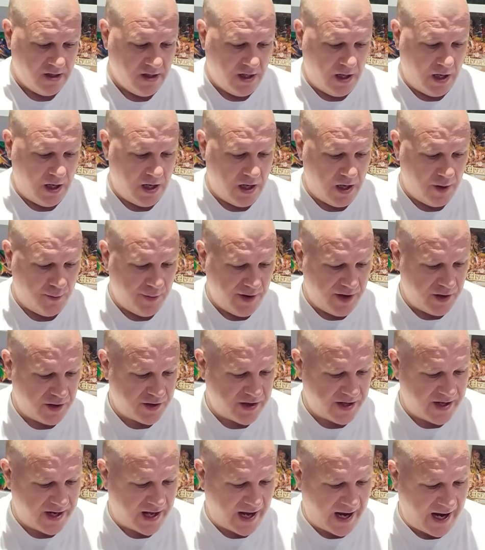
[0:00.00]
We're
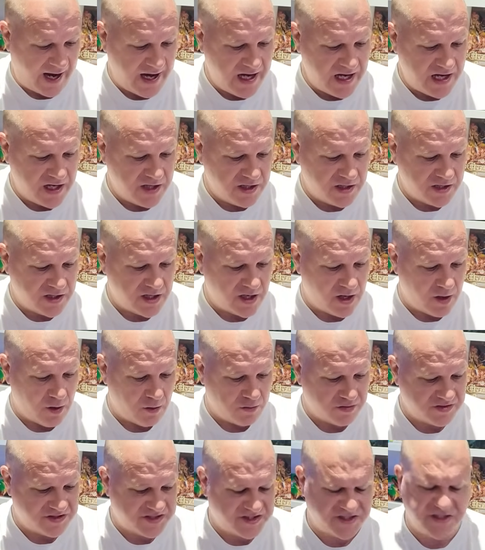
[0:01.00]
looking at Alien
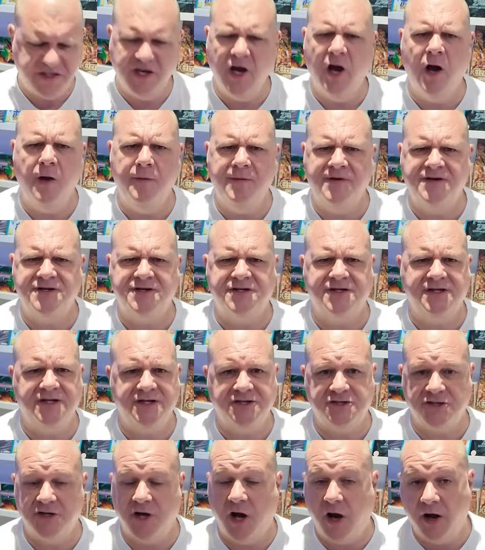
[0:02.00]
Girl Skirmish Edition.